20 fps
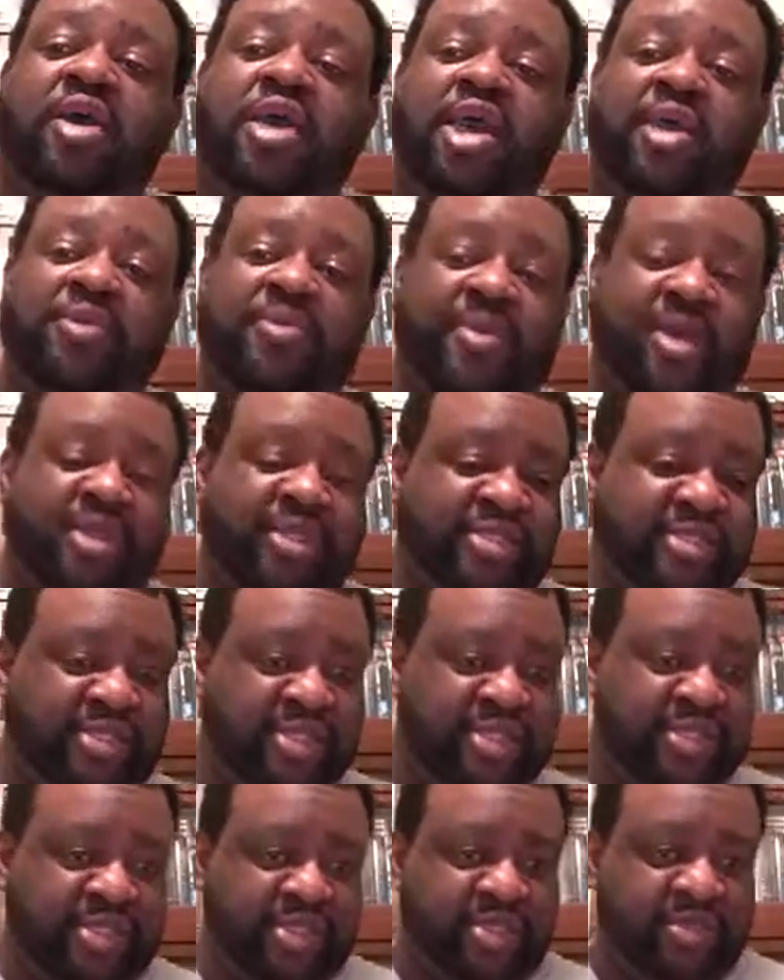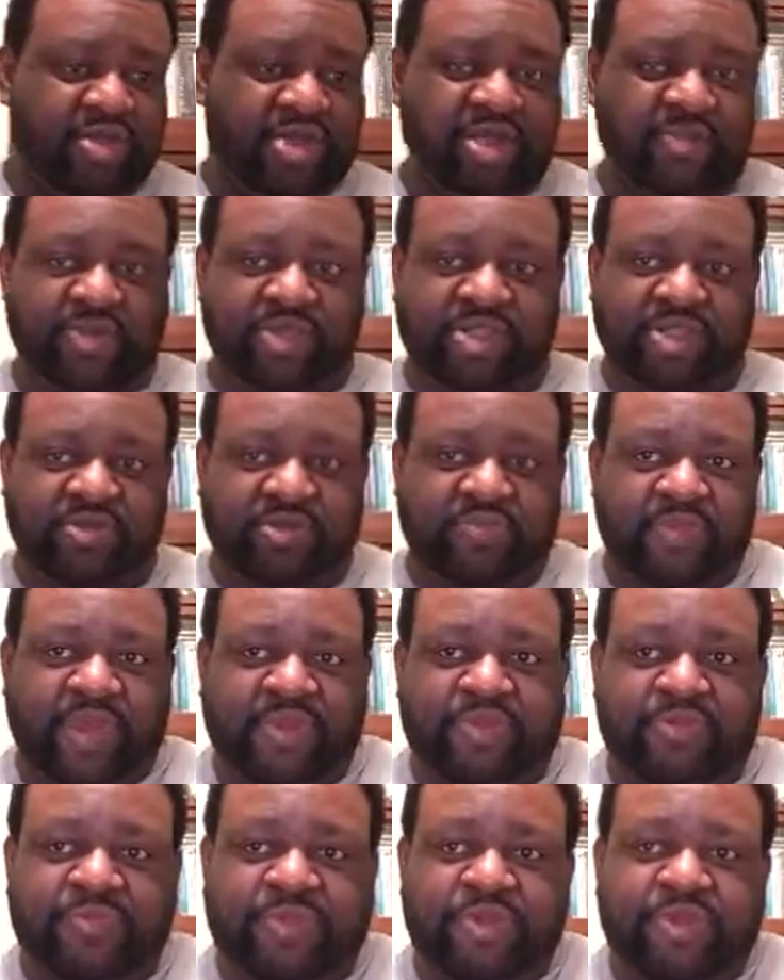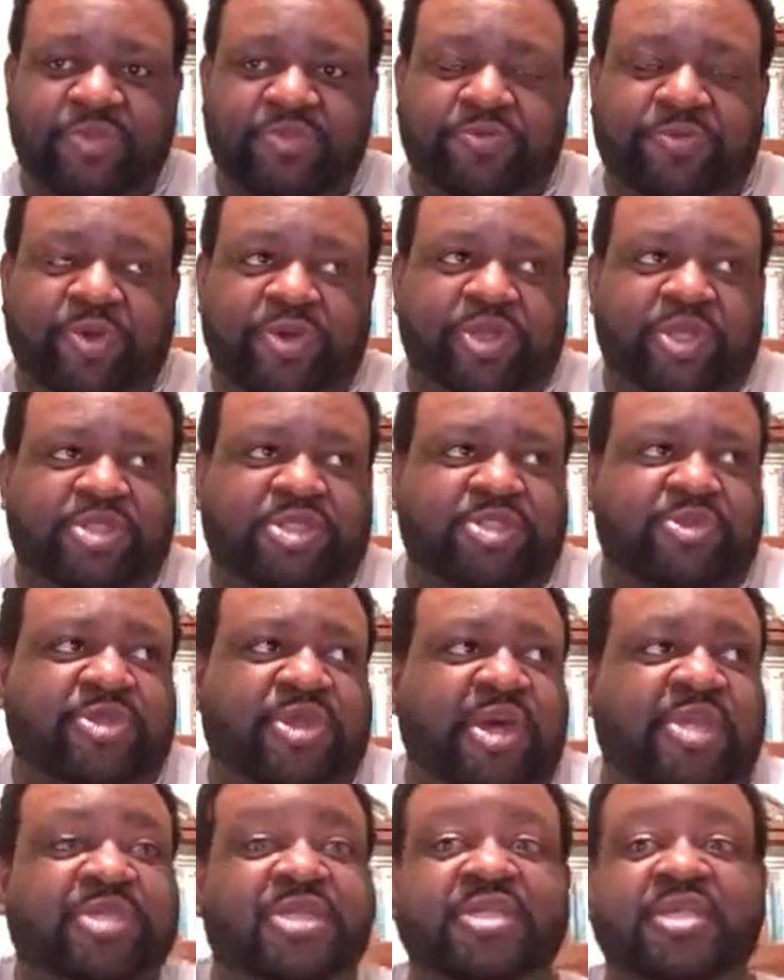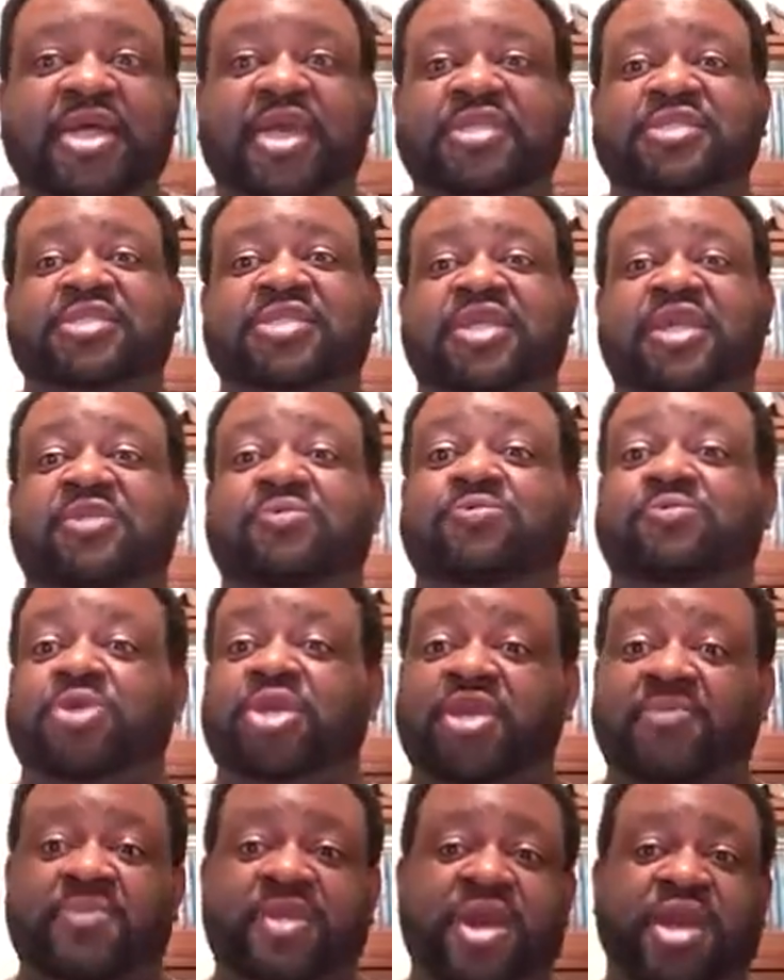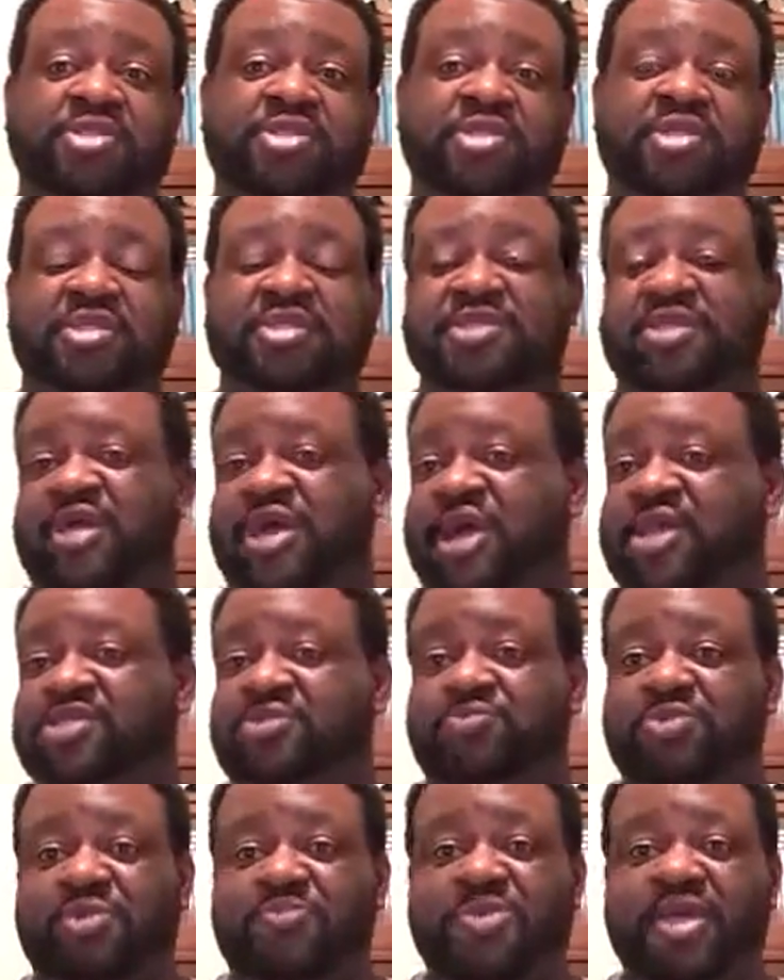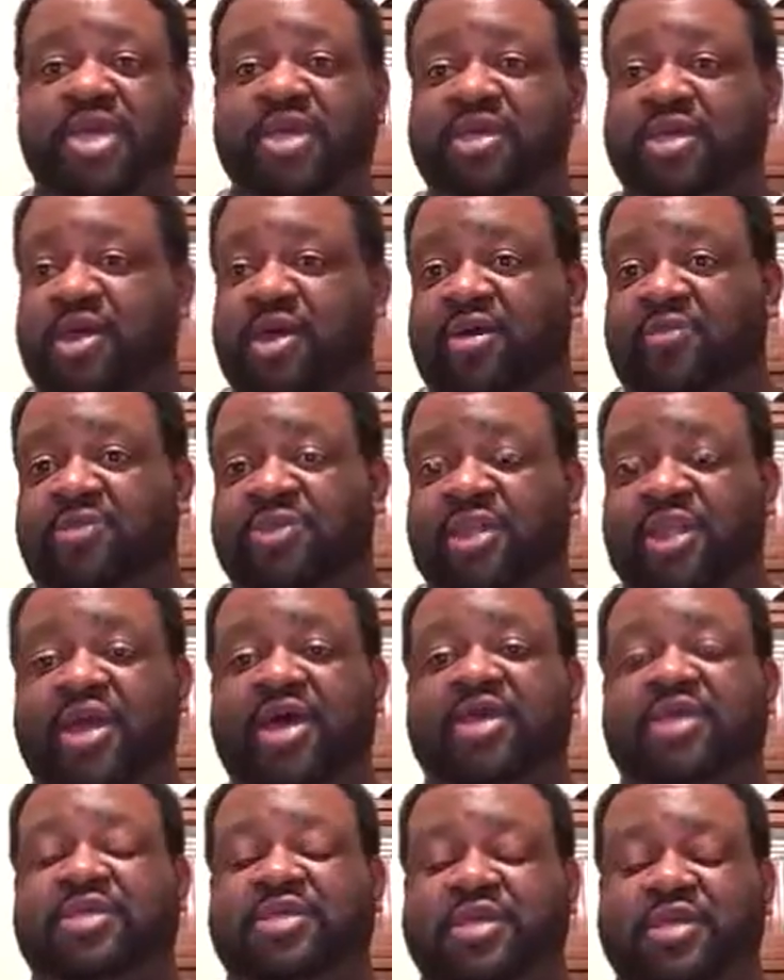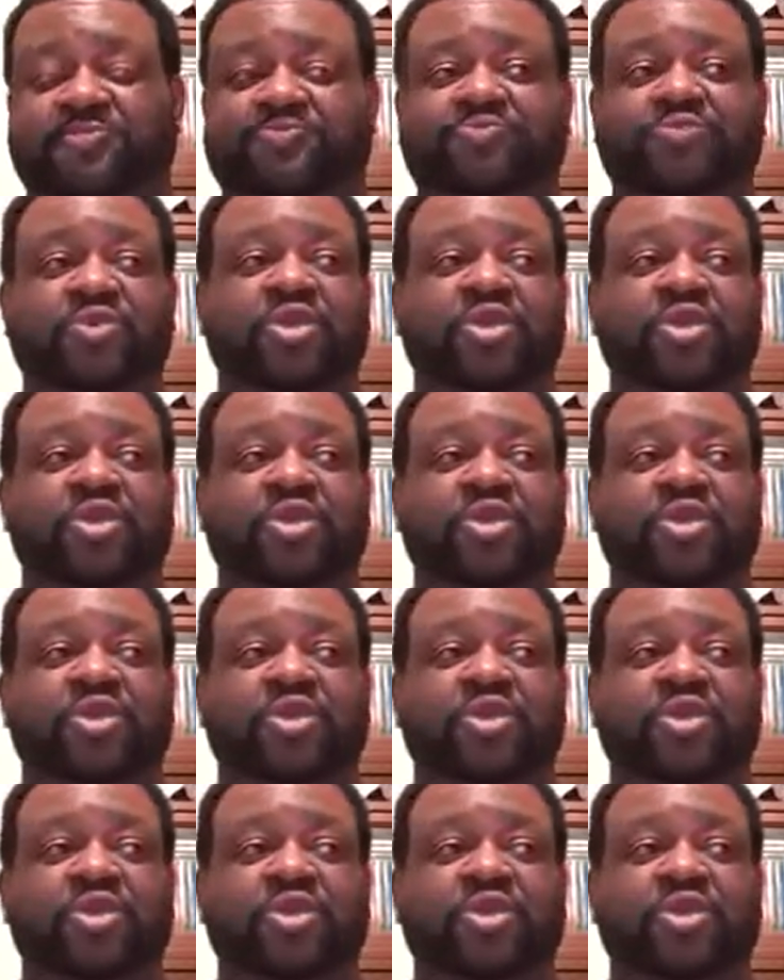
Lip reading: Hey everybody, this is Izzy here coming to you with my review for the 2019 reimagining slash remake of The Lion King.